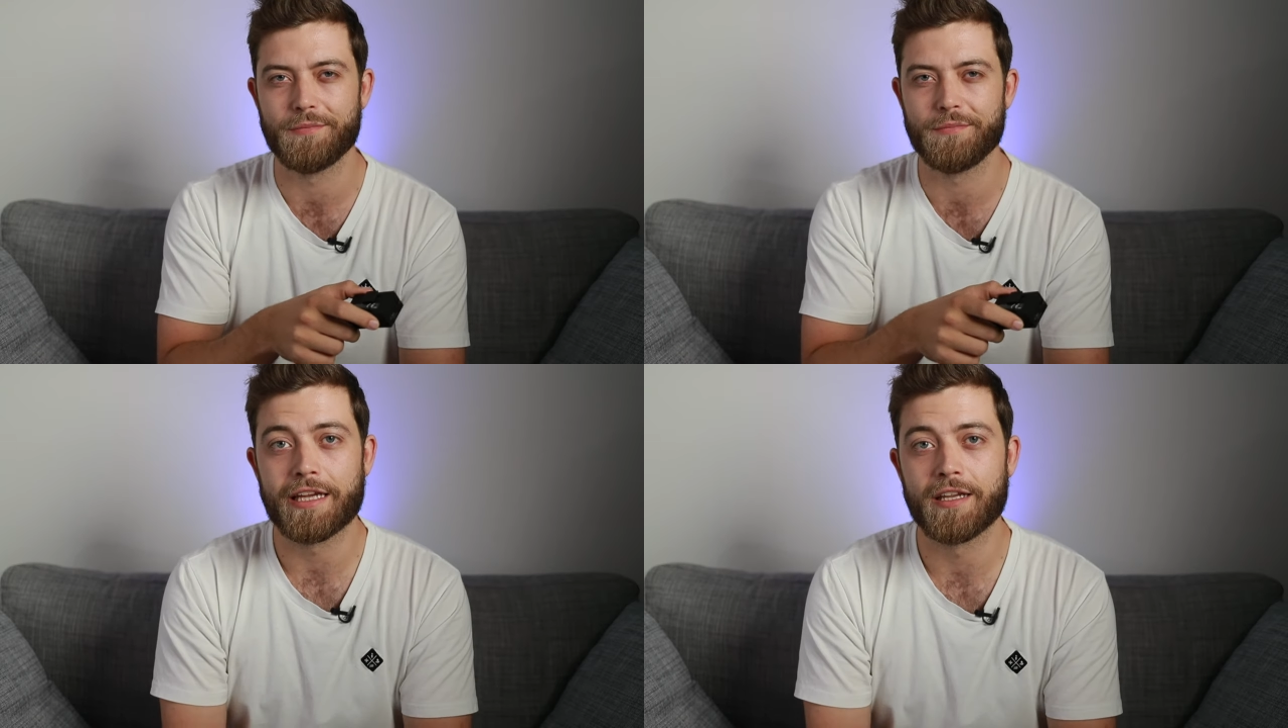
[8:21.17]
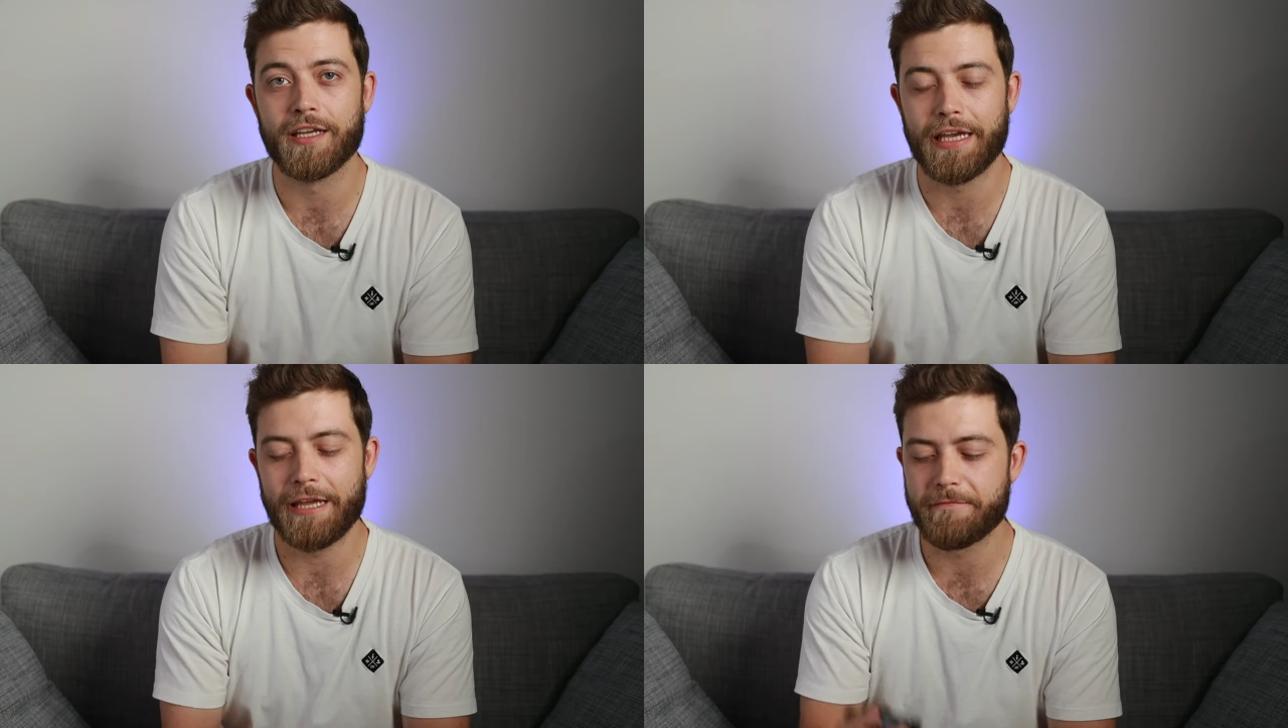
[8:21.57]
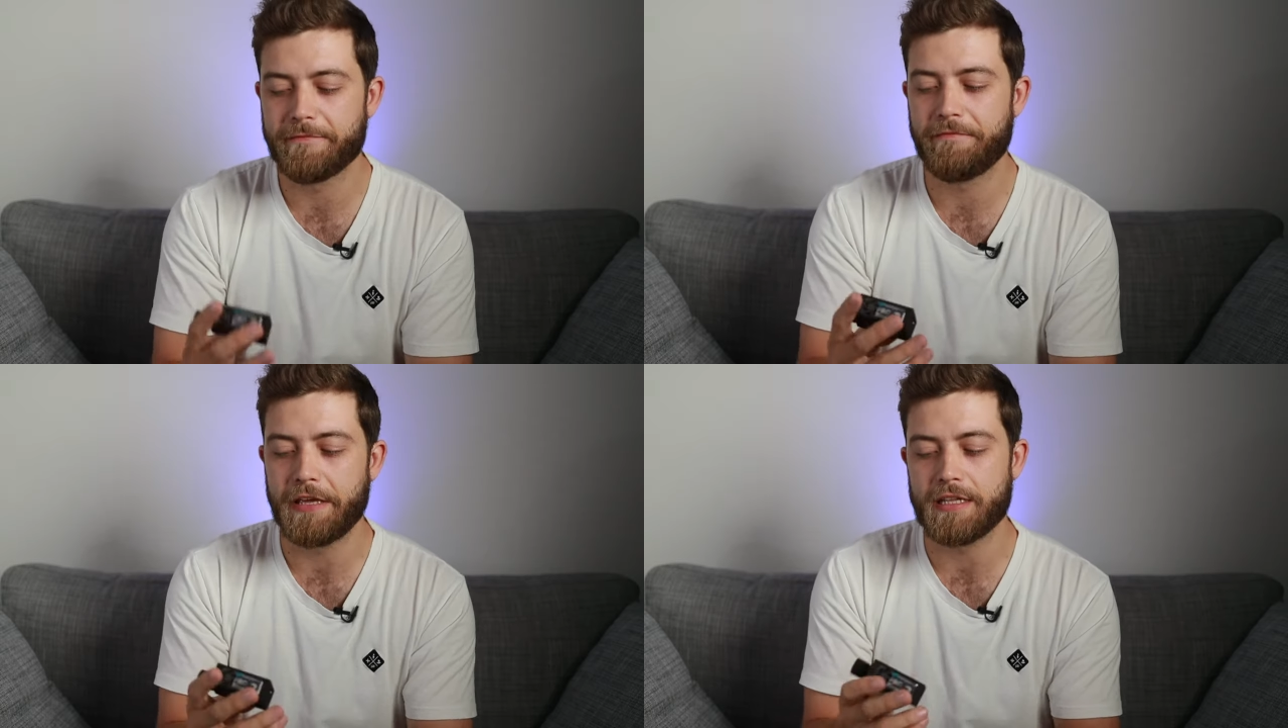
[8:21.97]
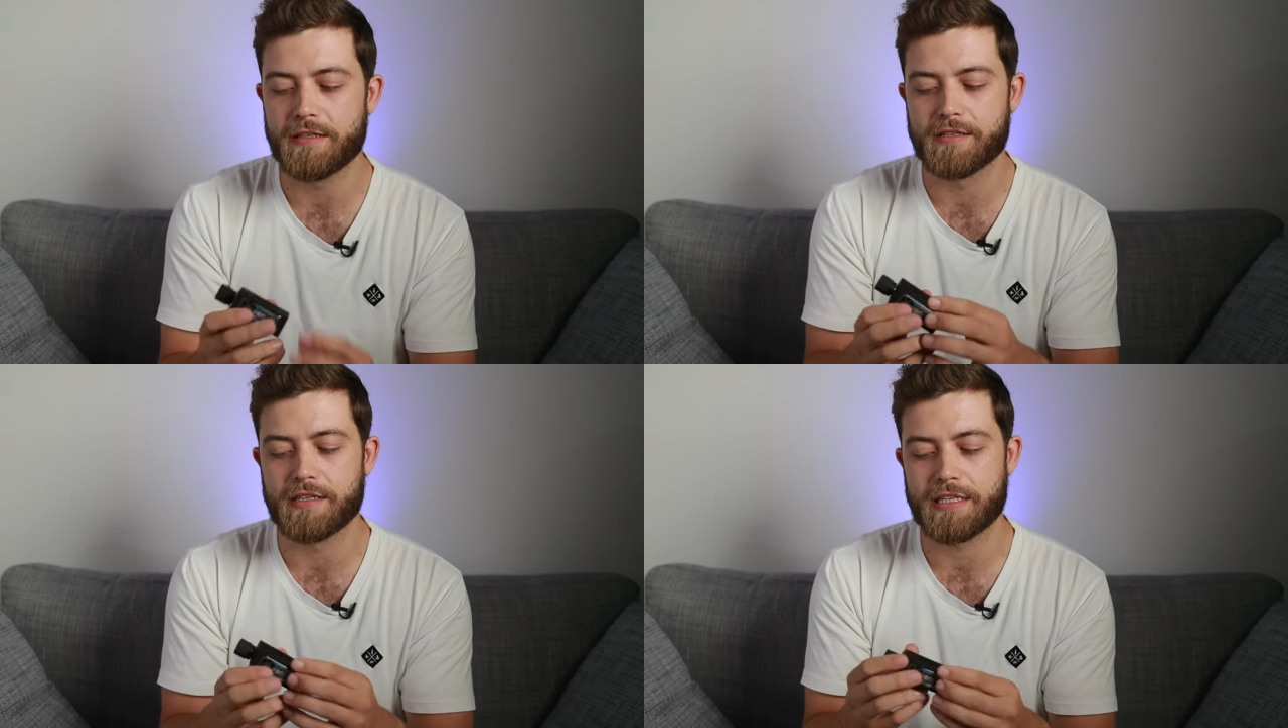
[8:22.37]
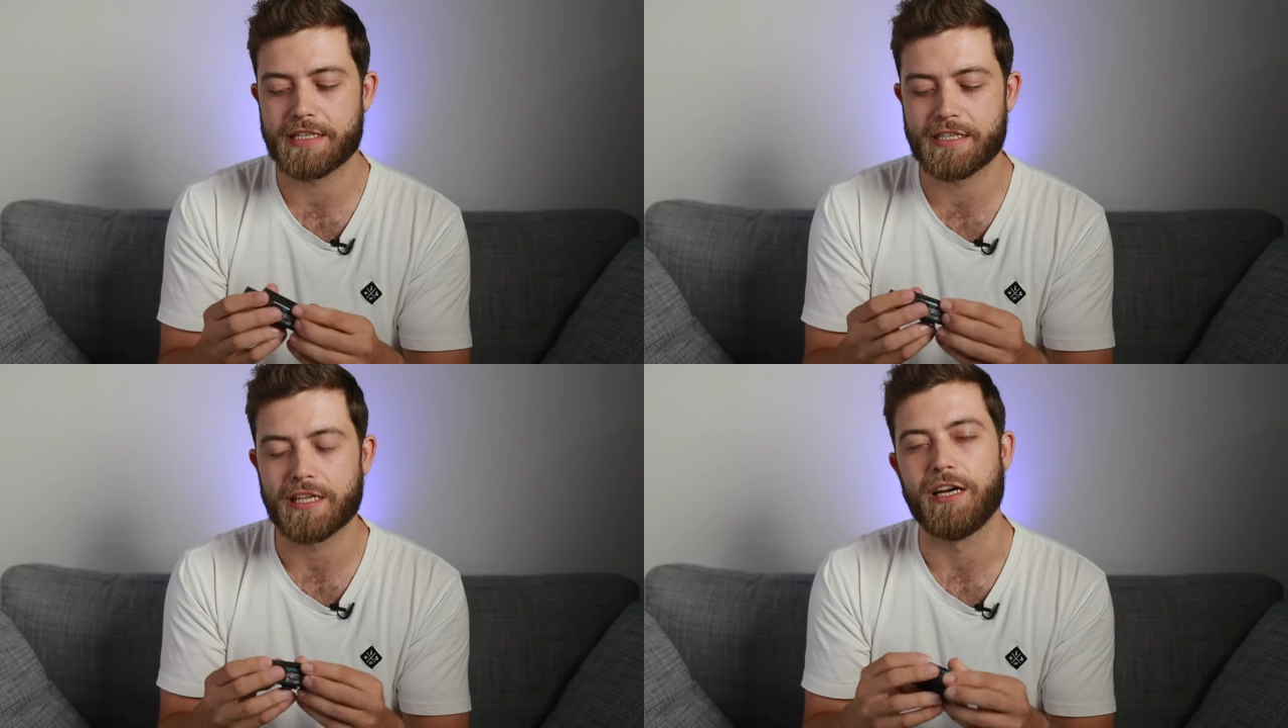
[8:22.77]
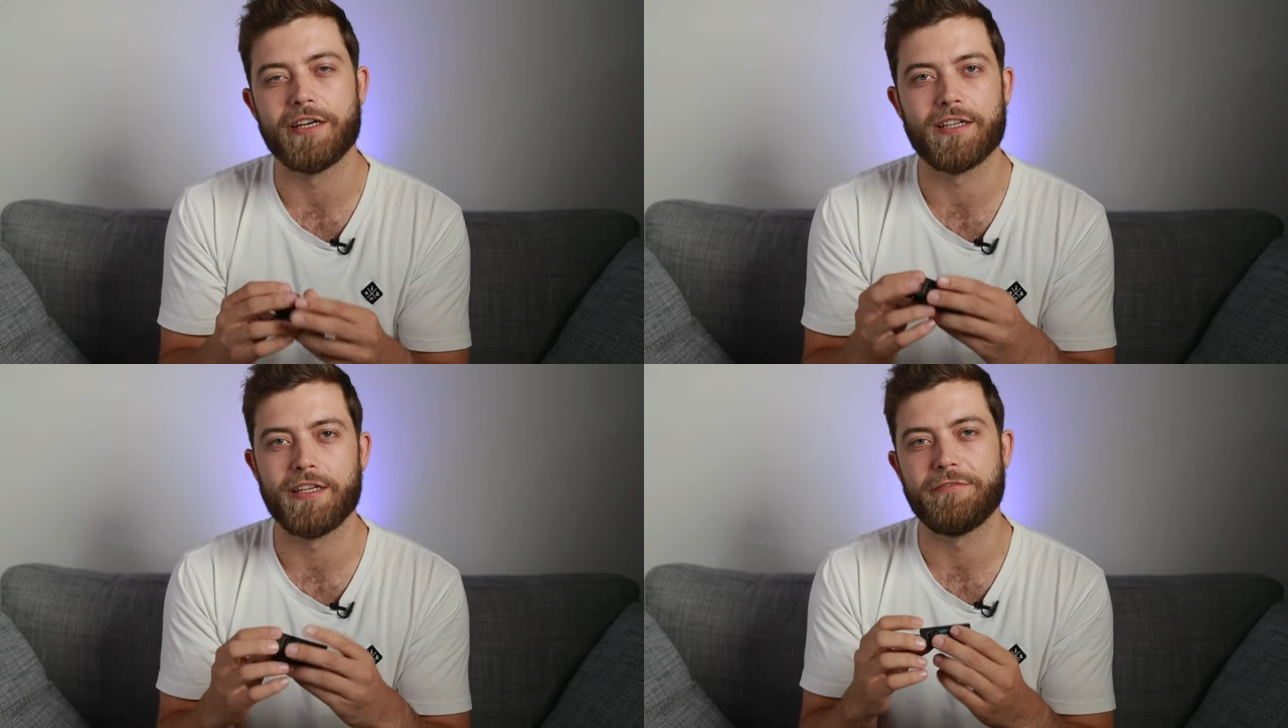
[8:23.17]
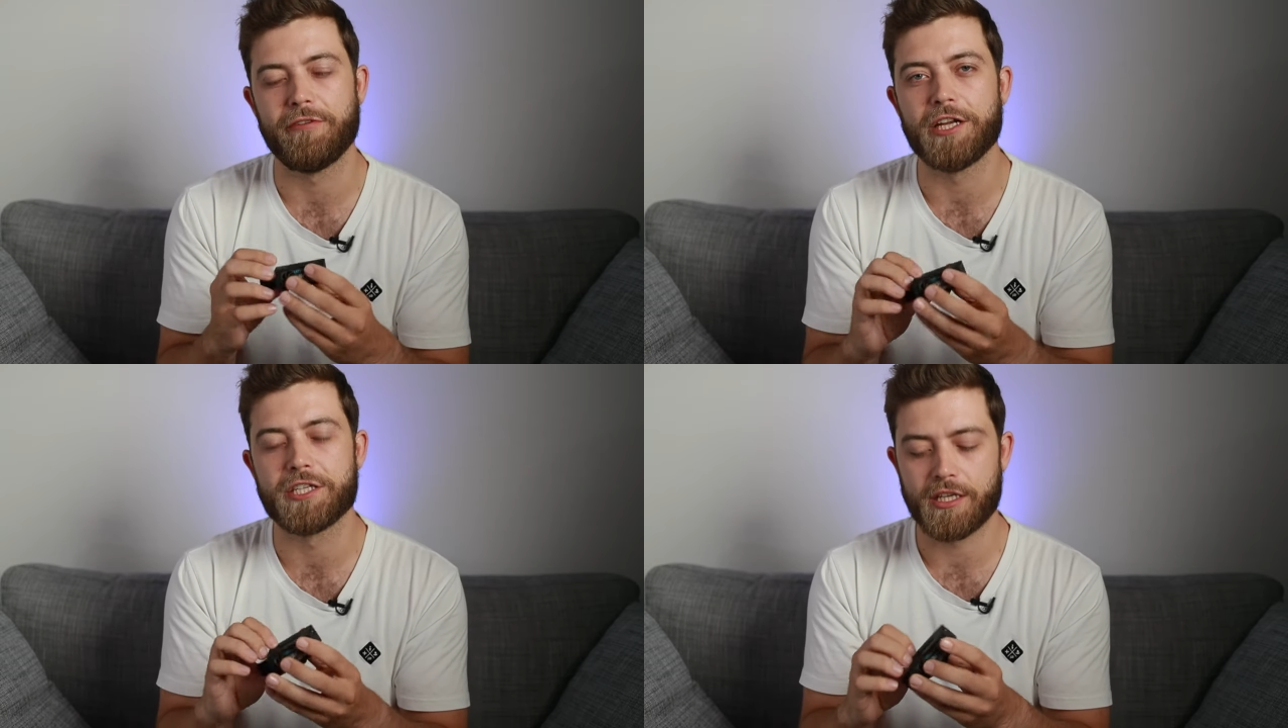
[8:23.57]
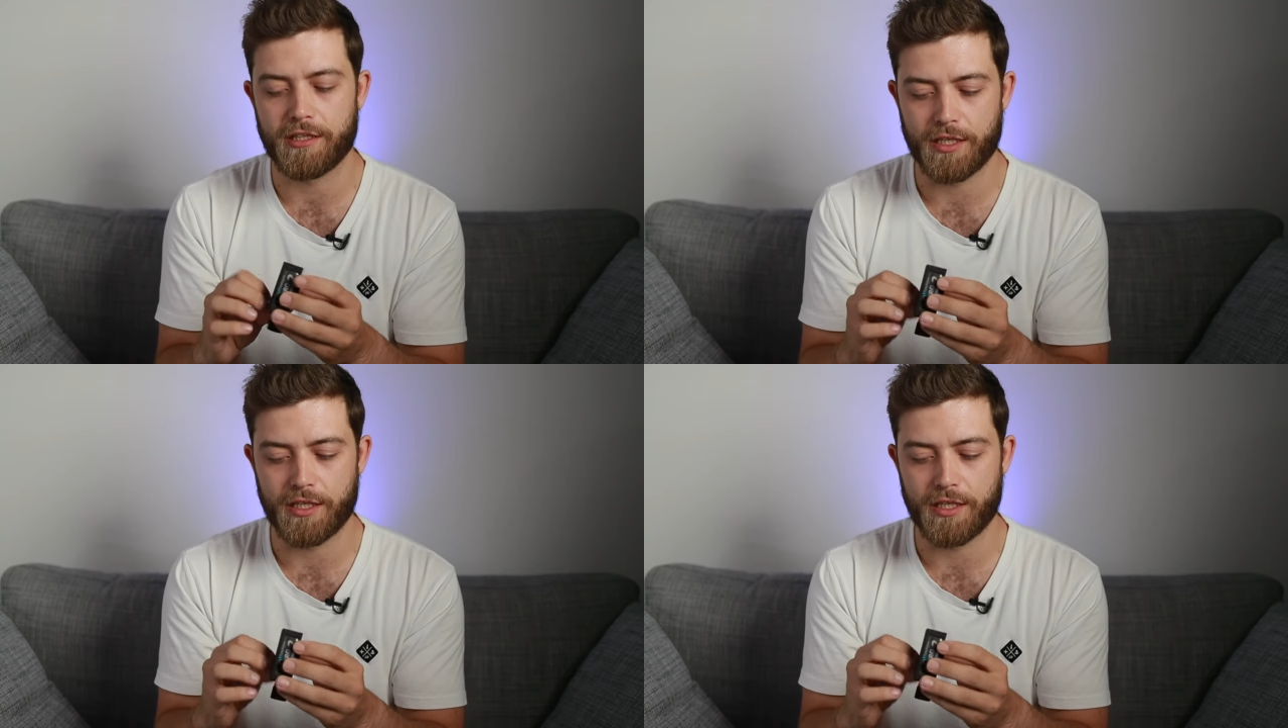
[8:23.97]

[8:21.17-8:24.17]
Secondly, it feels slightly fragile.